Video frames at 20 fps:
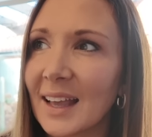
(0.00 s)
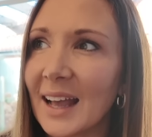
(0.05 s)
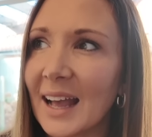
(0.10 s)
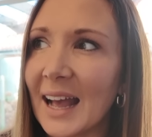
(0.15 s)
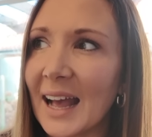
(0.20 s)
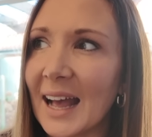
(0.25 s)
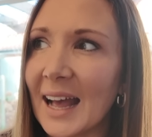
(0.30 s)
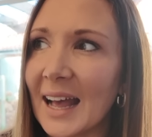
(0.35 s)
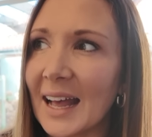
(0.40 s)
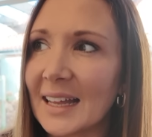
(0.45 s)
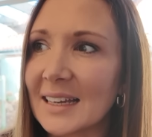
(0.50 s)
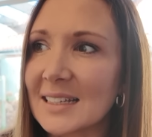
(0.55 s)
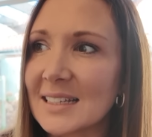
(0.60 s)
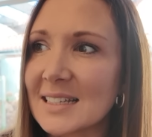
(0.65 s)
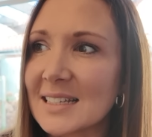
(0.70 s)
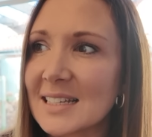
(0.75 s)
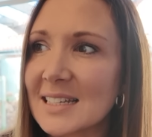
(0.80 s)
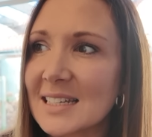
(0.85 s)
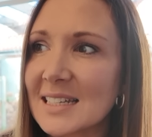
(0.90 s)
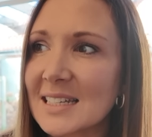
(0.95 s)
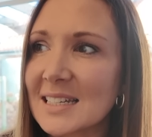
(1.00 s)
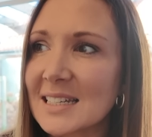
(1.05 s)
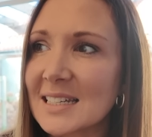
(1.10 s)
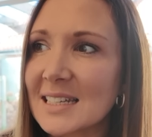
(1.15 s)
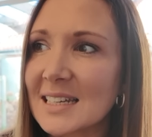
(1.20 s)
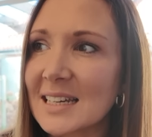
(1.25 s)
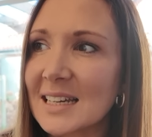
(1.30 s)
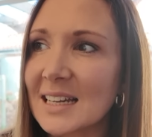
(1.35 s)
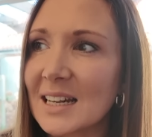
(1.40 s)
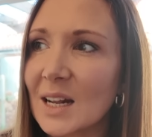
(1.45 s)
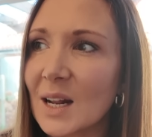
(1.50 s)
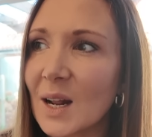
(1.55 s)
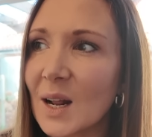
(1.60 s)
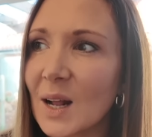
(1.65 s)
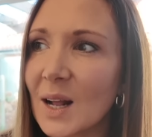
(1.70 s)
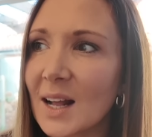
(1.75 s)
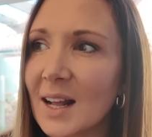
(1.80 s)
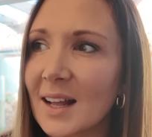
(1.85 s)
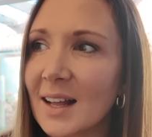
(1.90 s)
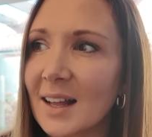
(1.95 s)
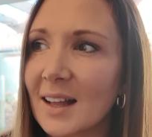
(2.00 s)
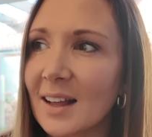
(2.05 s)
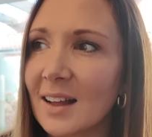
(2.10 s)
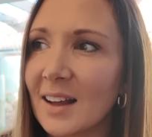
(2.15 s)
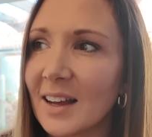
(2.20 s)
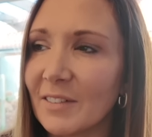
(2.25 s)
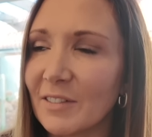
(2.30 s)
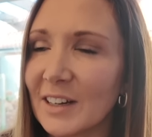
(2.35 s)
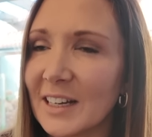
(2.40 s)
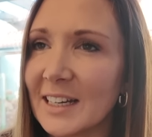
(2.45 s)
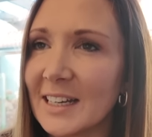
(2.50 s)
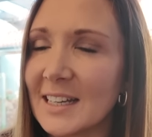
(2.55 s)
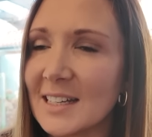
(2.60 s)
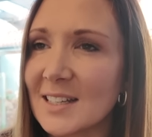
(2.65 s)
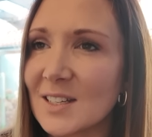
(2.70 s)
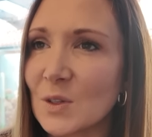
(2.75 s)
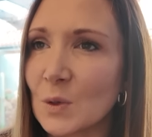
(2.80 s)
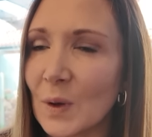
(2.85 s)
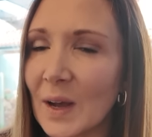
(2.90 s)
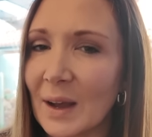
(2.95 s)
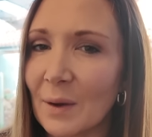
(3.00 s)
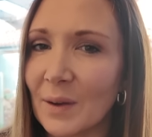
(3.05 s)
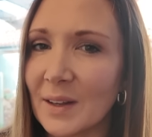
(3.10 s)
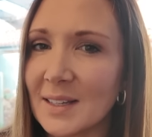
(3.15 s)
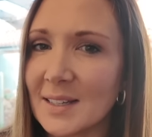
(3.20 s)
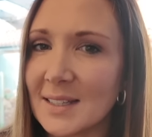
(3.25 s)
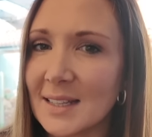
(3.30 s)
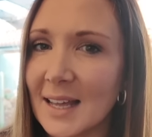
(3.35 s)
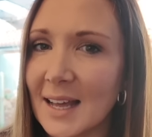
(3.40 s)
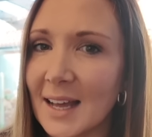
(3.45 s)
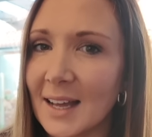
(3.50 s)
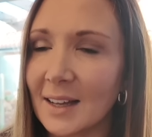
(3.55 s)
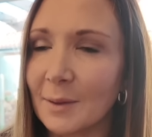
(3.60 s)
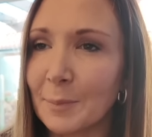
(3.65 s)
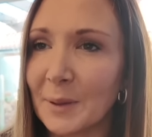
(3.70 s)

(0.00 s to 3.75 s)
And I really need to sort out under there,